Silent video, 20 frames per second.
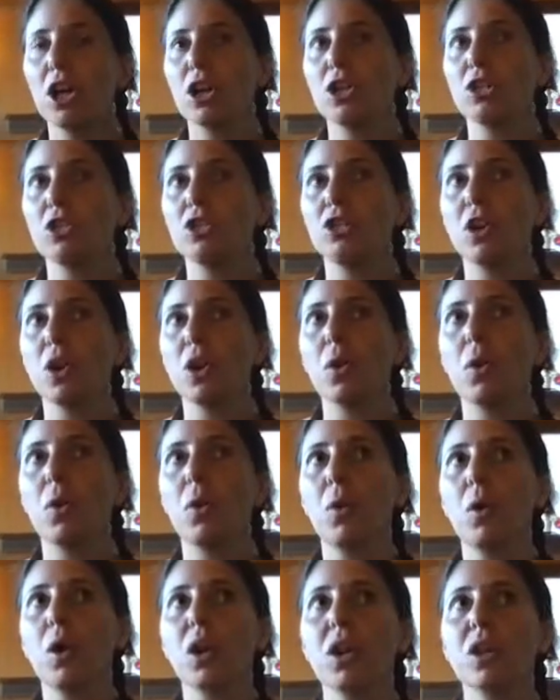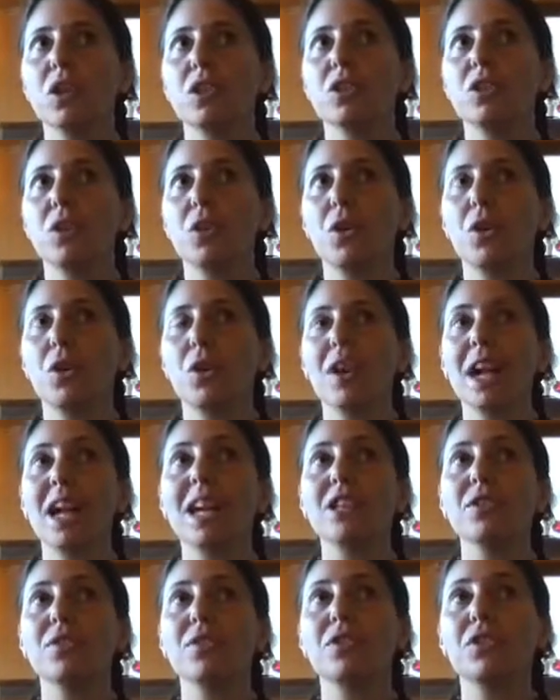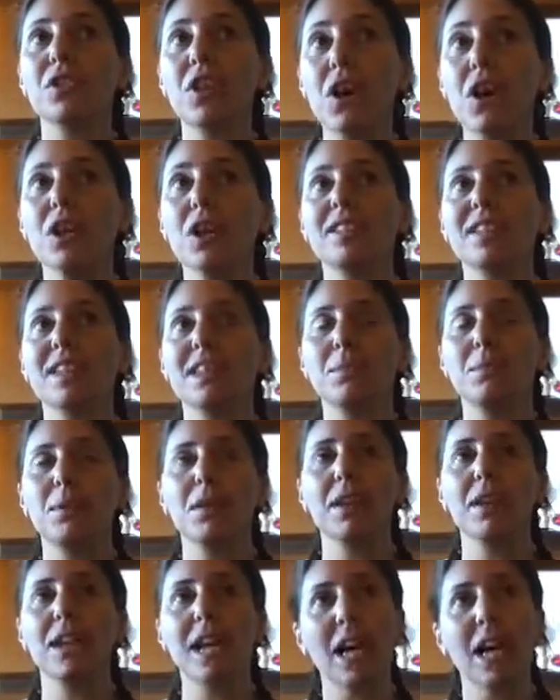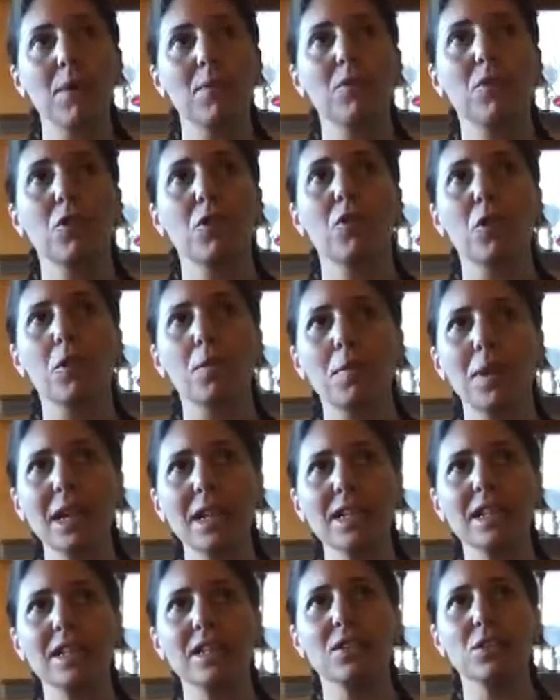So your line of thought can be really helpful for many